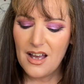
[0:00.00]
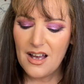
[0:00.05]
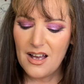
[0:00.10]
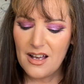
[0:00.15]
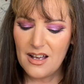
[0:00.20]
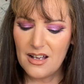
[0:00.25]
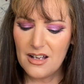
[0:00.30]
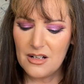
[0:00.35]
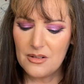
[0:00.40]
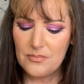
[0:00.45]

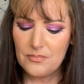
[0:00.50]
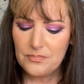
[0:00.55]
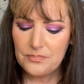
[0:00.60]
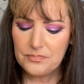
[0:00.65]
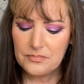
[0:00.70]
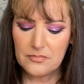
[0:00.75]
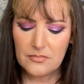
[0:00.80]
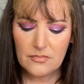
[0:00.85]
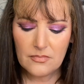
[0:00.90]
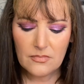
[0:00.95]
Um,
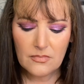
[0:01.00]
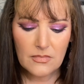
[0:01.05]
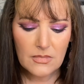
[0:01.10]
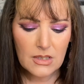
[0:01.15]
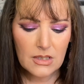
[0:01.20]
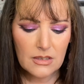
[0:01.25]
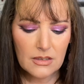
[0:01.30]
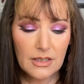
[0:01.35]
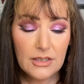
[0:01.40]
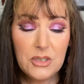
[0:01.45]

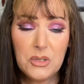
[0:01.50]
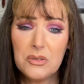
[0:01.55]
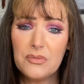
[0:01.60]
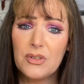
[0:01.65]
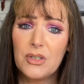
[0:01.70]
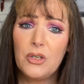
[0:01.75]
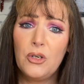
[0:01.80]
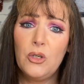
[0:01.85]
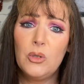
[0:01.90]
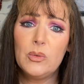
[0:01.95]
I do have a
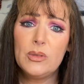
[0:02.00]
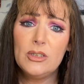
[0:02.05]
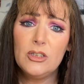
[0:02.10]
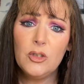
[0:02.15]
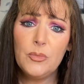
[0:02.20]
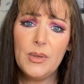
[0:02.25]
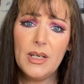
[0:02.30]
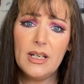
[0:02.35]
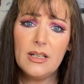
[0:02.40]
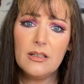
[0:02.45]
code with
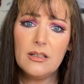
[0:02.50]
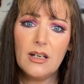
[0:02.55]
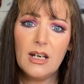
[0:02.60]
Nomad.